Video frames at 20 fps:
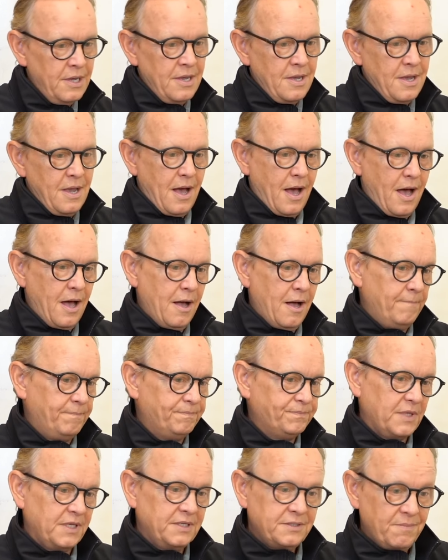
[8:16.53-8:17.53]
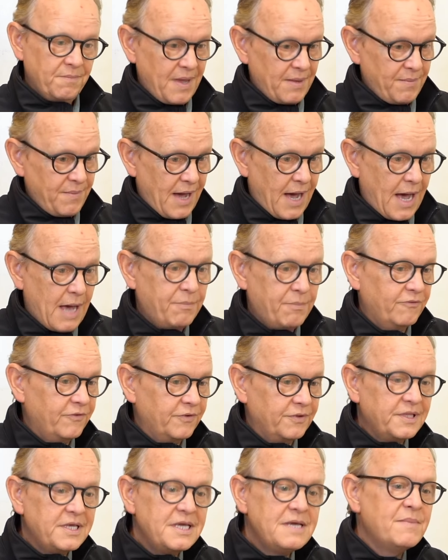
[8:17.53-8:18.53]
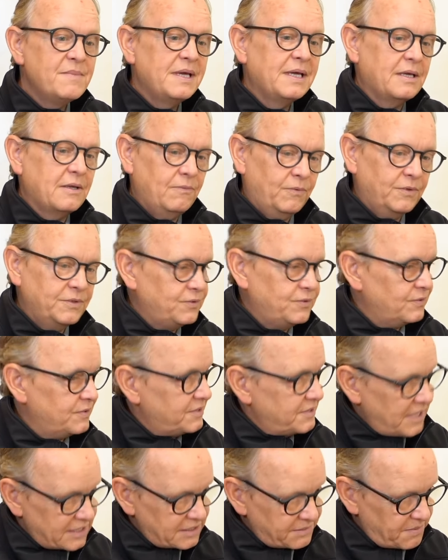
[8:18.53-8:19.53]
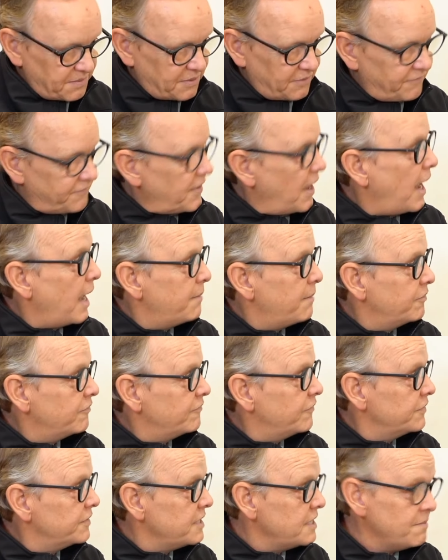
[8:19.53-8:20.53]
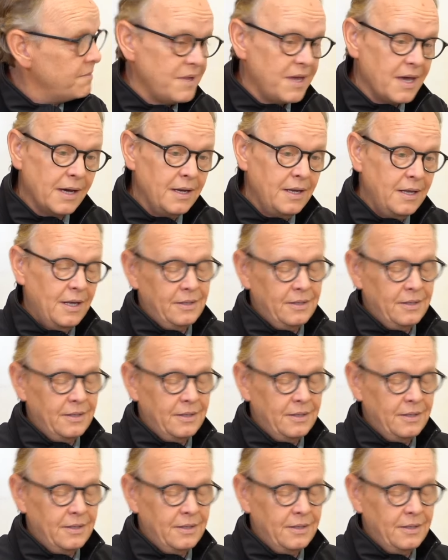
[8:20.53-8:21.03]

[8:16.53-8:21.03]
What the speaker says: Is the baby hypovolemic, and what's your assessment of the hypovolemia?